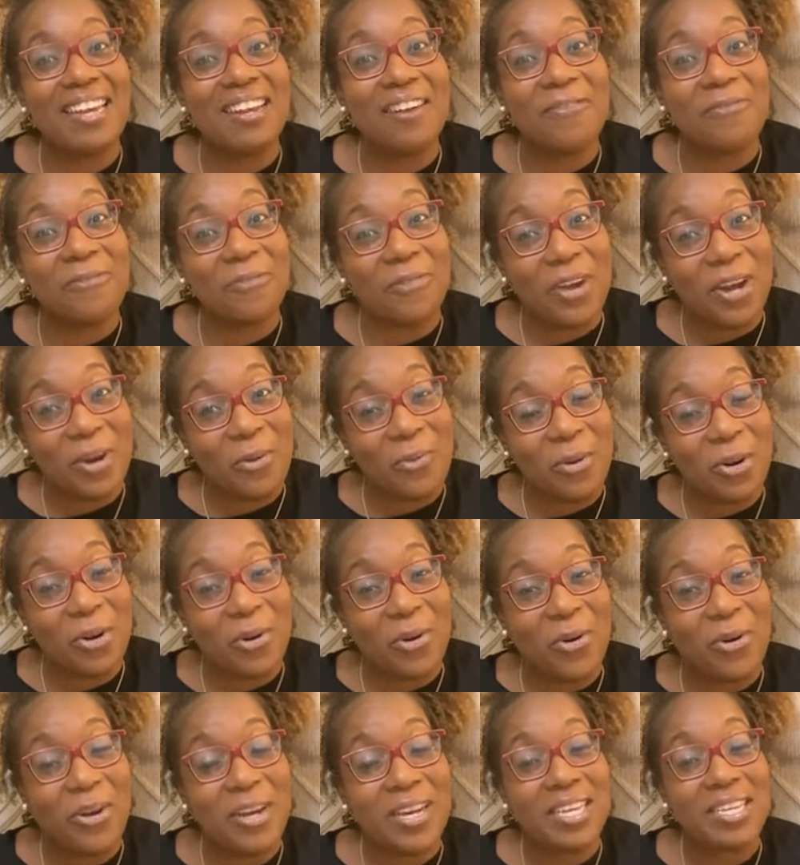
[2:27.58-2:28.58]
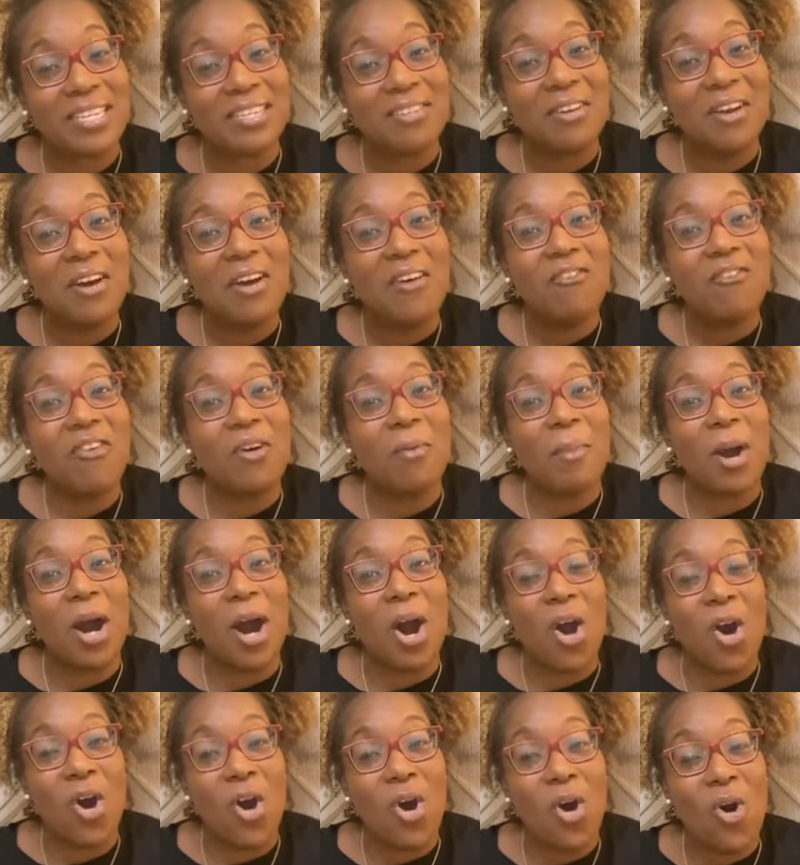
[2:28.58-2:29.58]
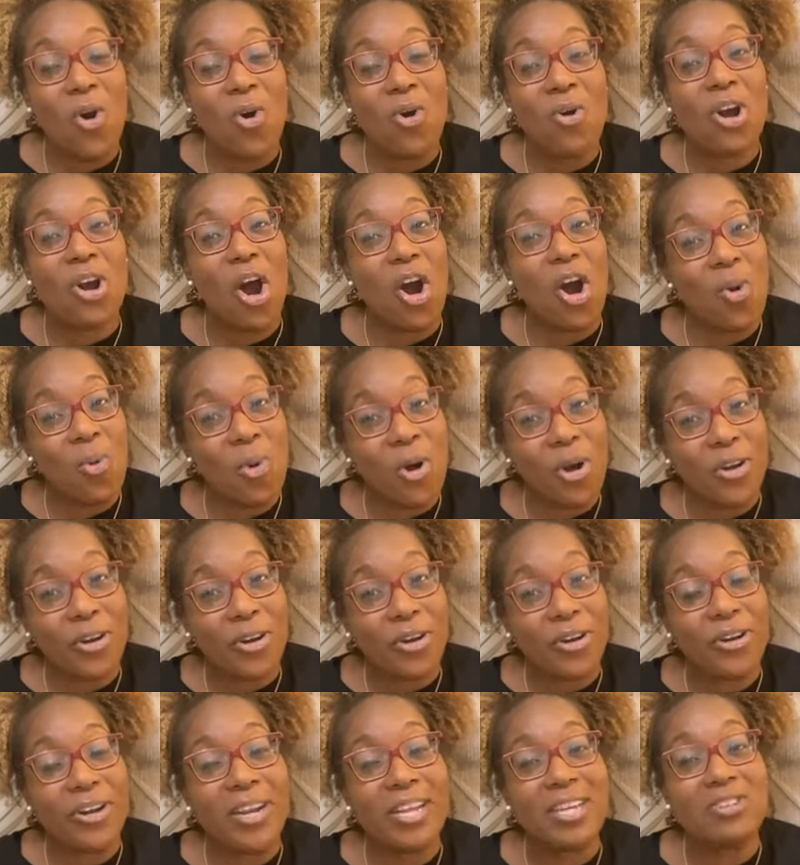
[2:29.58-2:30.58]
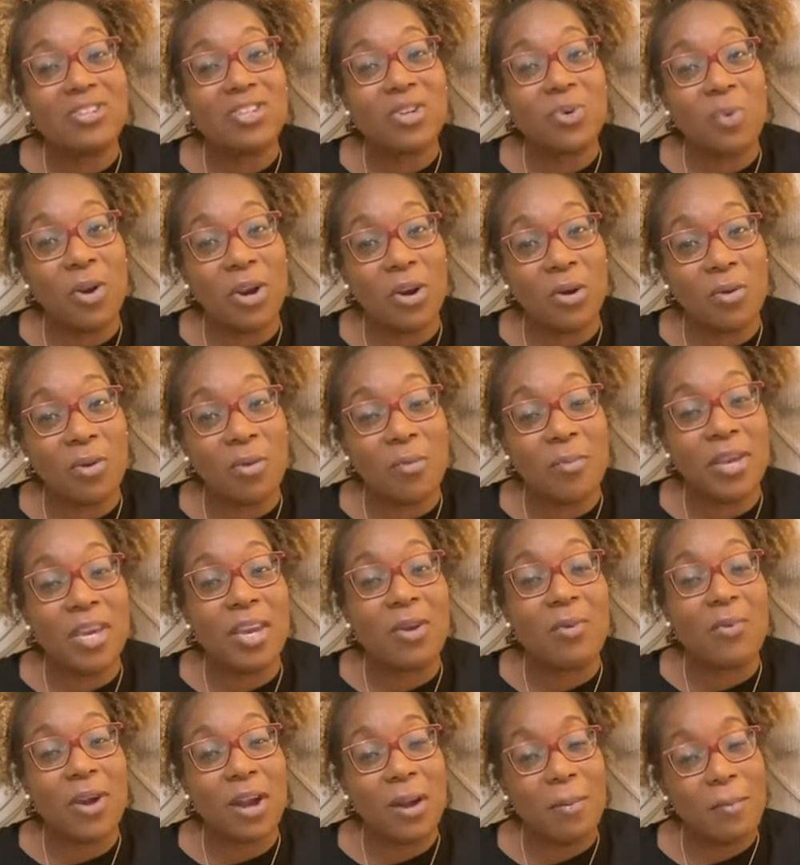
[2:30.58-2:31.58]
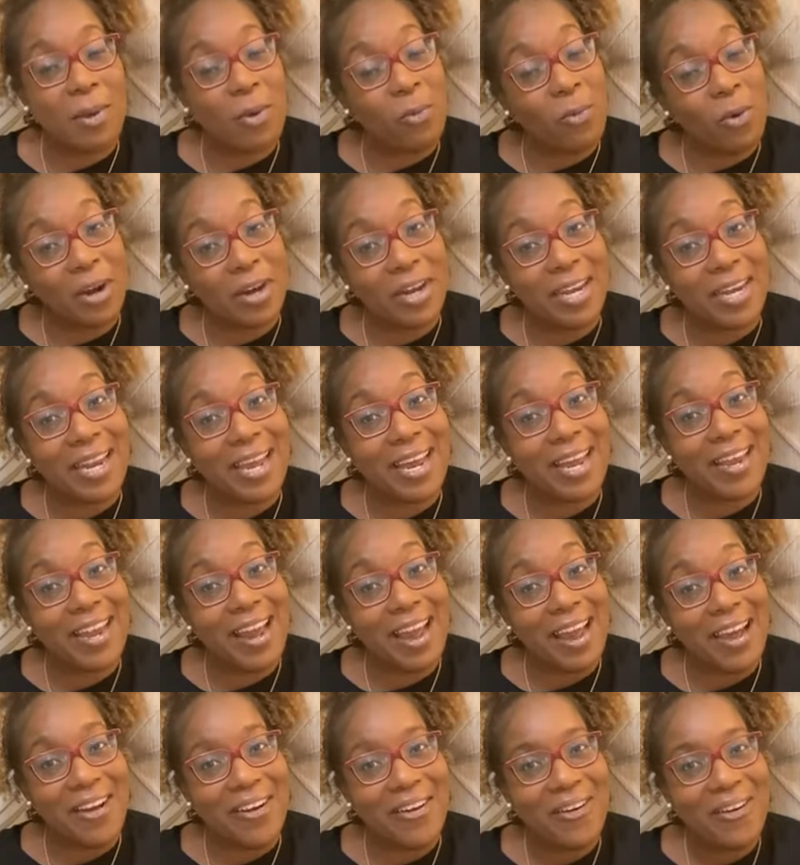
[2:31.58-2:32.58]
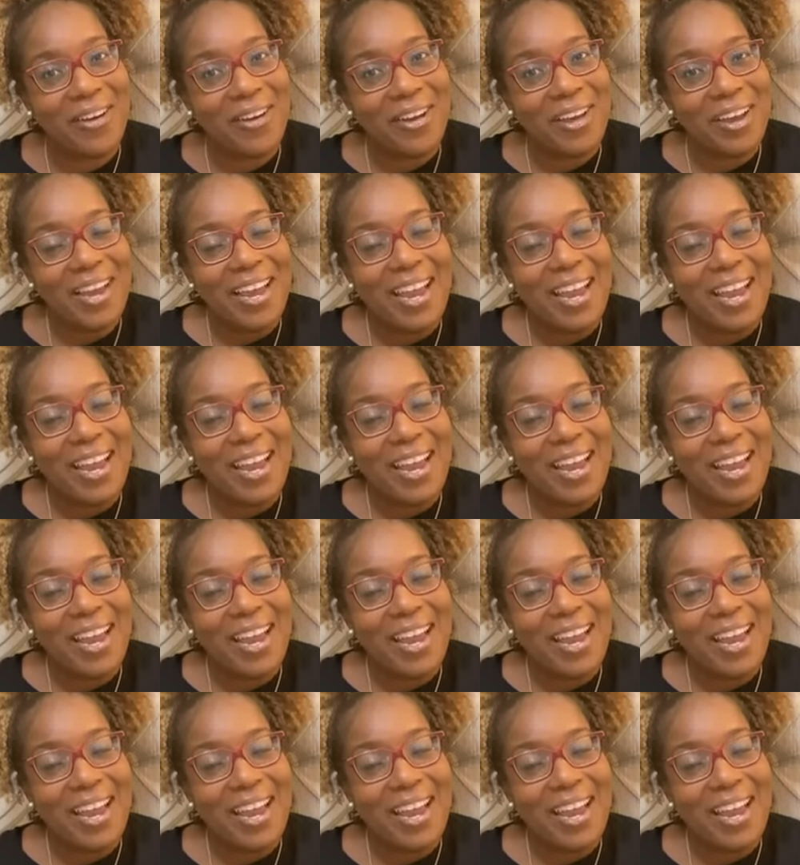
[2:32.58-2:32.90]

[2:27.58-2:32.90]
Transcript: a friend request from an old coworker that used to work with me where I'm working at now.